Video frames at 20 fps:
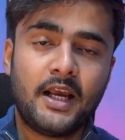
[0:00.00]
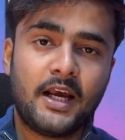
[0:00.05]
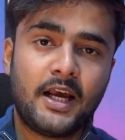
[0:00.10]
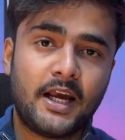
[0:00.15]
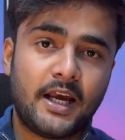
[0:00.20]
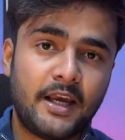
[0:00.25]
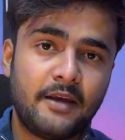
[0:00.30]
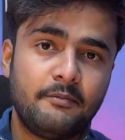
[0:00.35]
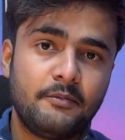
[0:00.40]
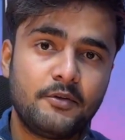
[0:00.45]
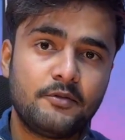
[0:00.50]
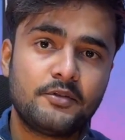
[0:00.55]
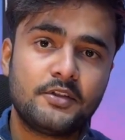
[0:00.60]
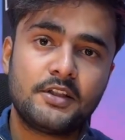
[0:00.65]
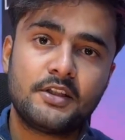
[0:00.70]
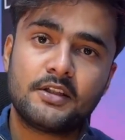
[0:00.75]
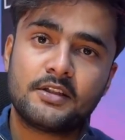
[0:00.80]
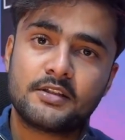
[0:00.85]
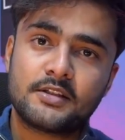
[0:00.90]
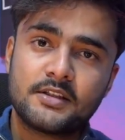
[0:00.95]
I am using
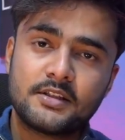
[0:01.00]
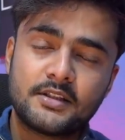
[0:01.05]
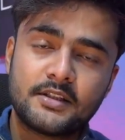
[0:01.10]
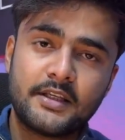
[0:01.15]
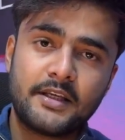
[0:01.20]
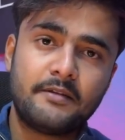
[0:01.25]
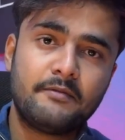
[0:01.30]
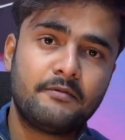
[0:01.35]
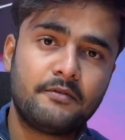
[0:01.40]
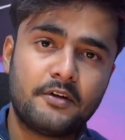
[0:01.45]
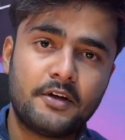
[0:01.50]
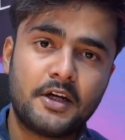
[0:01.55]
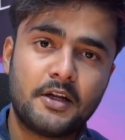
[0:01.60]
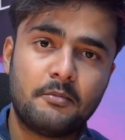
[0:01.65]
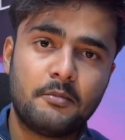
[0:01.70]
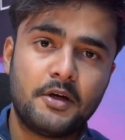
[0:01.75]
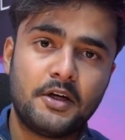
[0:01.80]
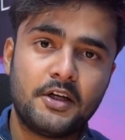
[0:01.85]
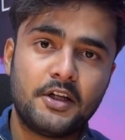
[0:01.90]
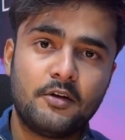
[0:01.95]
the same
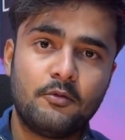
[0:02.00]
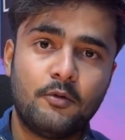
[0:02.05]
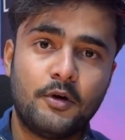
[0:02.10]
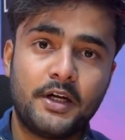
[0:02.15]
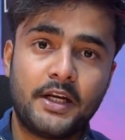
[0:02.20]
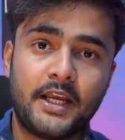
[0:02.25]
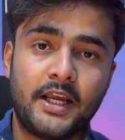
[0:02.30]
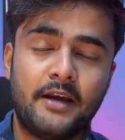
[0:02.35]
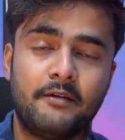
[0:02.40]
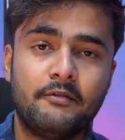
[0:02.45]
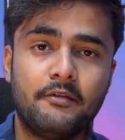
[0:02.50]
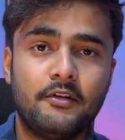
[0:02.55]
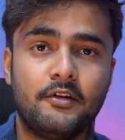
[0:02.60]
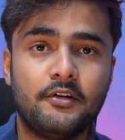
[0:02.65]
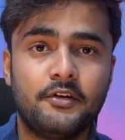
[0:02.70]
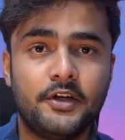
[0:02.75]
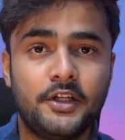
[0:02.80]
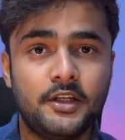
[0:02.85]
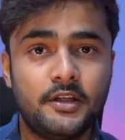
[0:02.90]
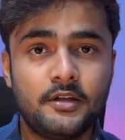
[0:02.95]
fundamental what I have
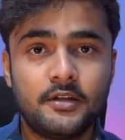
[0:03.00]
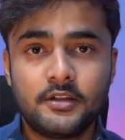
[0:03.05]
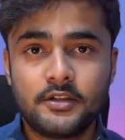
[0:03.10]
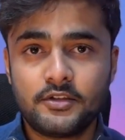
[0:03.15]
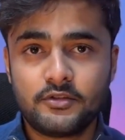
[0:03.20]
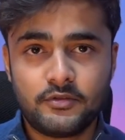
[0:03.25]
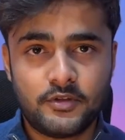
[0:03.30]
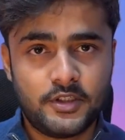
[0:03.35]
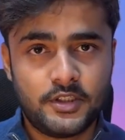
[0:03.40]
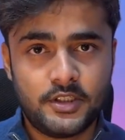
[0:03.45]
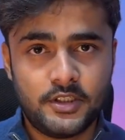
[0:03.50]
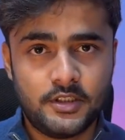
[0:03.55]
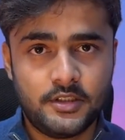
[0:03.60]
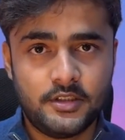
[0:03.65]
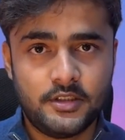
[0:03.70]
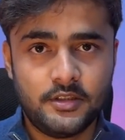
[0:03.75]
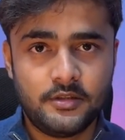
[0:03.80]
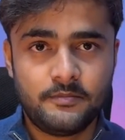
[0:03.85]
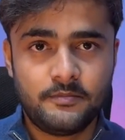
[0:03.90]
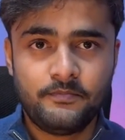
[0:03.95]
learned in
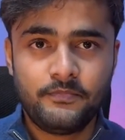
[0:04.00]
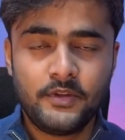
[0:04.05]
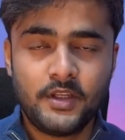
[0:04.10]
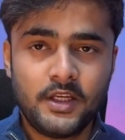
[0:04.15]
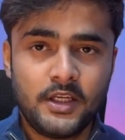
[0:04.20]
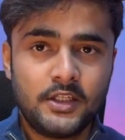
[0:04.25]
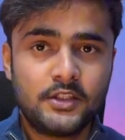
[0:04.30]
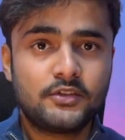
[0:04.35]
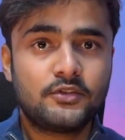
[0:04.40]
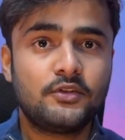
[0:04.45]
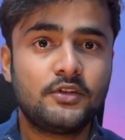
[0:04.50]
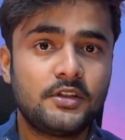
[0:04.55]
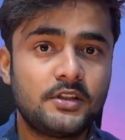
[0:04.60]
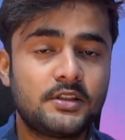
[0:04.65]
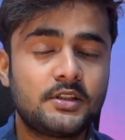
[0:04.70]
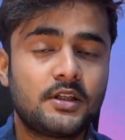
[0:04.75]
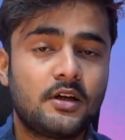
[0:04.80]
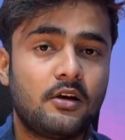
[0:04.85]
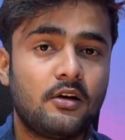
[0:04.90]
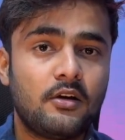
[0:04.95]
2018. So
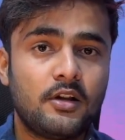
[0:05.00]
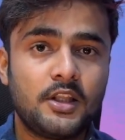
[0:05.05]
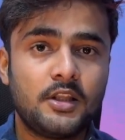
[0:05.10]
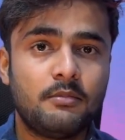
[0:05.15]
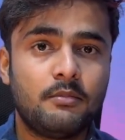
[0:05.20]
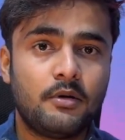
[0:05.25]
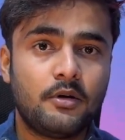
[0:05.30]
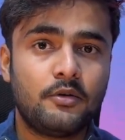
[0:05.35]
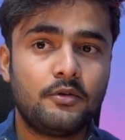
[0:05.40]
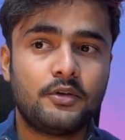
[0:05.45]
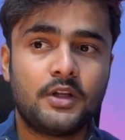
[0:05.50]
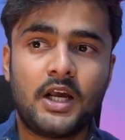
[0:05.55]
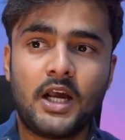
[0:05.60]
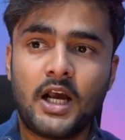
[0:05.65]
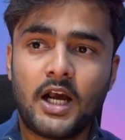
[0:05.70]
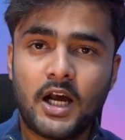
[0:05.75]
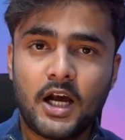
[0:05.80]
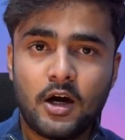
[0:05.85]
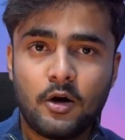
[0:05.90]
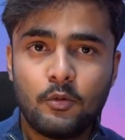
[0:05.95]
it's all about
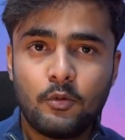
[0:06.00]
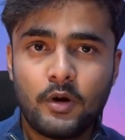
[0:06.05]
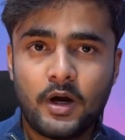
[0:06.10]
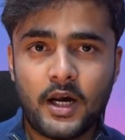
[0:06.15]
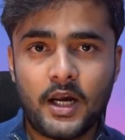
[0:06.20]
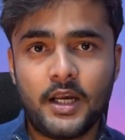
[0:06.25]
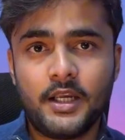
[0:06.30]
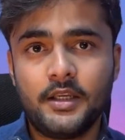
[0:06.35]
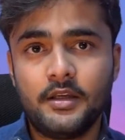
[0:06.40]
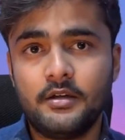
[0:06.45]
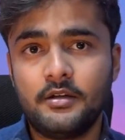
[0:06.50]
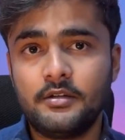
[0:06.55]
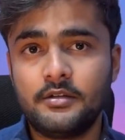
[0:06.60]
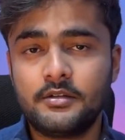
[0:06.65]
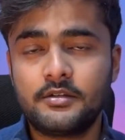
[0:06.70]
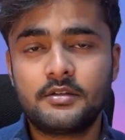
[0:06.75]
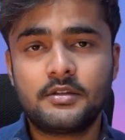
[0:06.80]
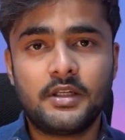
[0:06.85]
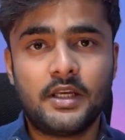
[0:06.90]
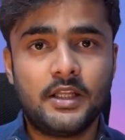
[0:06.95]
how I
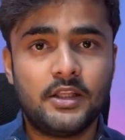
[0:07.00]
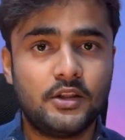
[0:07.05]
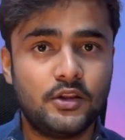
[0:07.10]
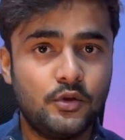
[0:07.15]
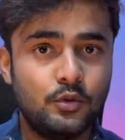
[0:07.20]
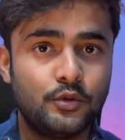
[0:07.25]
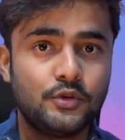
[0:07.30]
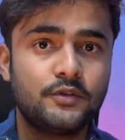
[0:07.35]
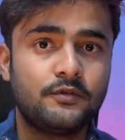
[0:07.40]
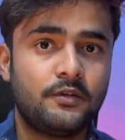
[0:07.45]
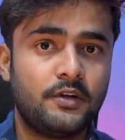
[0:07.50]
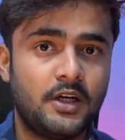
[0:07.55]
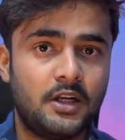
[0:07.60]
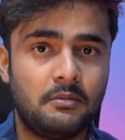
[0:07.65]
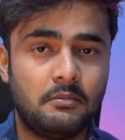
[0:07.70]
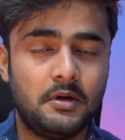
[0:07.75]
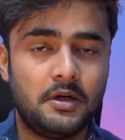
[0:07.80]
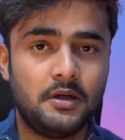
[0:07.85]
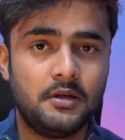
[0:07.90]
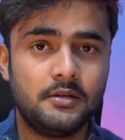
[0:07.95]
understand those
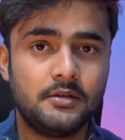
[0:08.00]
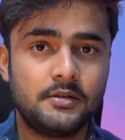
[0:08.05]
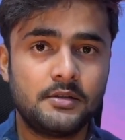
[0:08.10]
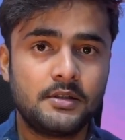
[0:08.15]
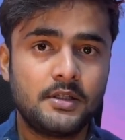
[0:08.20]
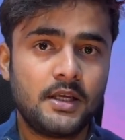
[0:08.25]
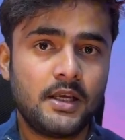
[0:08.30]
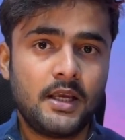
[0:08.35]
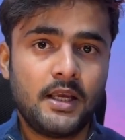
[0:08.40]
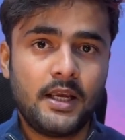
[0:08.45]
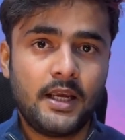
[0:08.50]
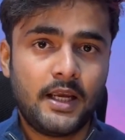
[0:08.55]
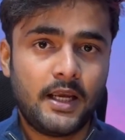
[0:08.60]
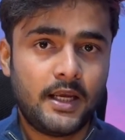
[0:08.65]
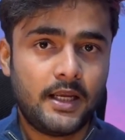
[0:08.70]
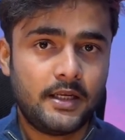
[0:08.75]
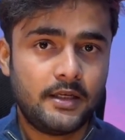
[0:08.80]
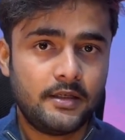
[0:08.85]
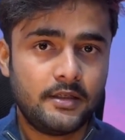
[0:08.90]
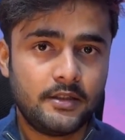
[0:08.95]
fundamentals
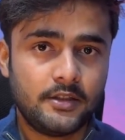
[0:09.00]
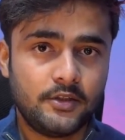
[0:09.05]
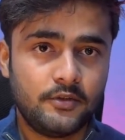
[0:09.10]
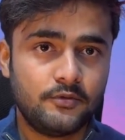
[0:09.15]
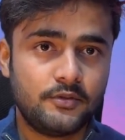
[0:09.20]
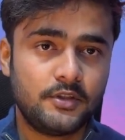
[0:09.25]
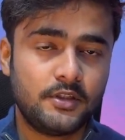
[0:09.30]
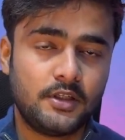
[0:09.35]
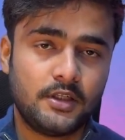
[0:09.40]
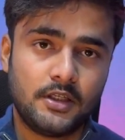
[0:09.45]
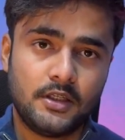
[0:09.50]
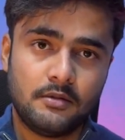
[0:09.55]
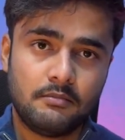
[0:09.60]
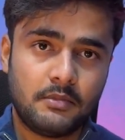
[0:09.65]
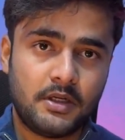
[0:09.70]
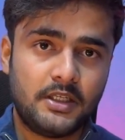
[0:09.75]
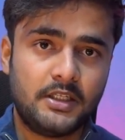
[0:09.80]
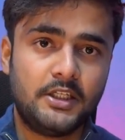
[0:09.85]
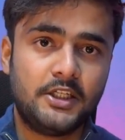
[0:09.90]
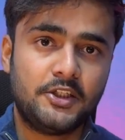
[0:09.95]
and using in
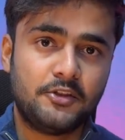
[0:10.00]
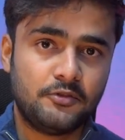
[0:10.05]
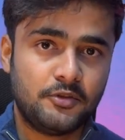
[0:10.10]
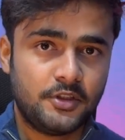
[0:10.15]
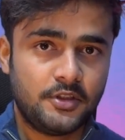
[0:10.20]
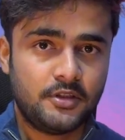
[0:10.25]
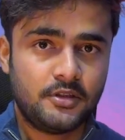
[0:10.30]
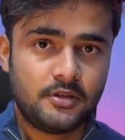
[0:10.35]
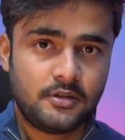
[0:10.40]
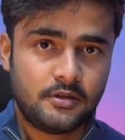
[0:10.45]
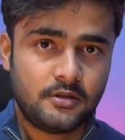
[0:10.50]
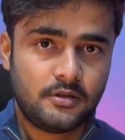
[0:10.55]
my day-to-day